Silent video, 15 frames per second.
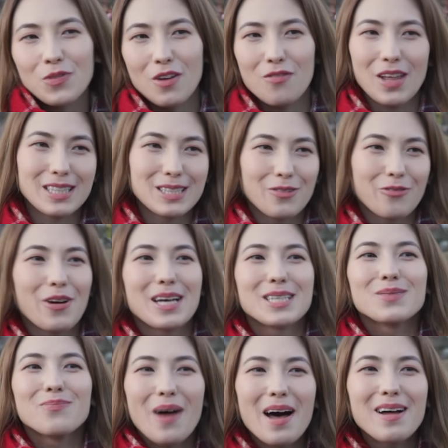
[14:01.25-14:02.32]
if that's a
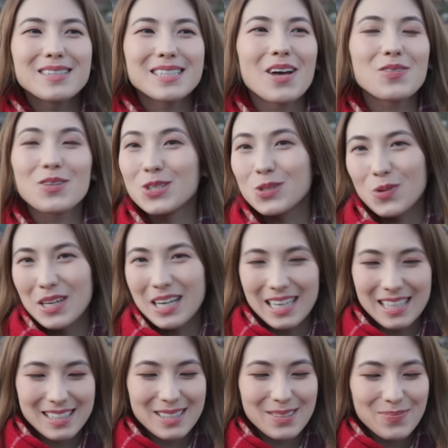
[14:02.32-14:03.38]
phrase, milds out the
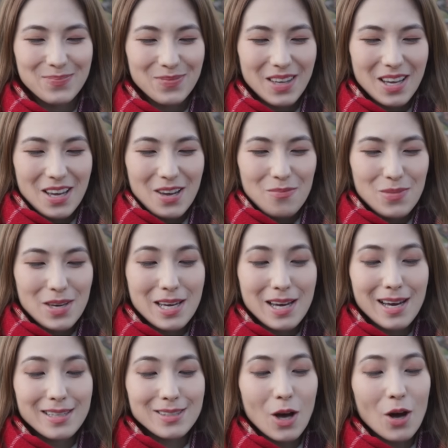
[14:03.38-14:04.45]
sweetness.
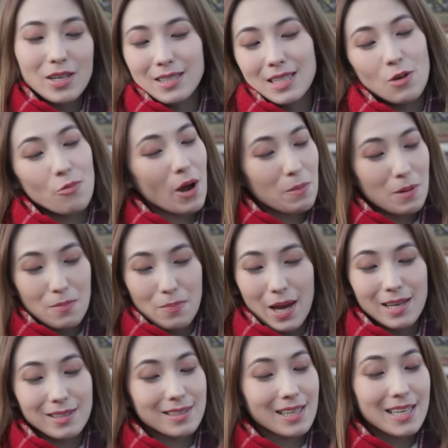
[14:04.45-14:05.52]
Because honestly, red bean
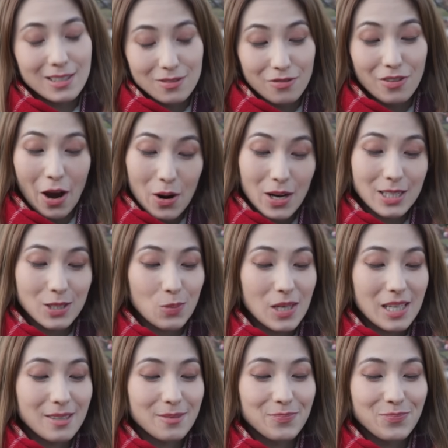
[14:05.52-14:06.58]
paste is very
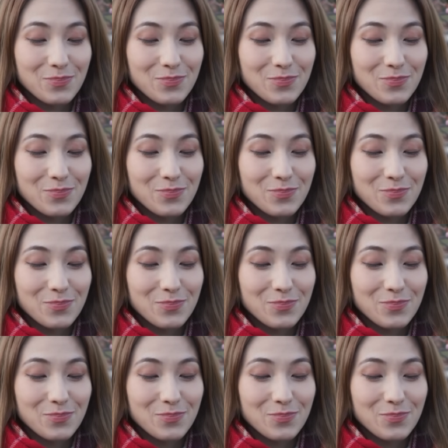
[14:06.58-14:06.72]
sweet.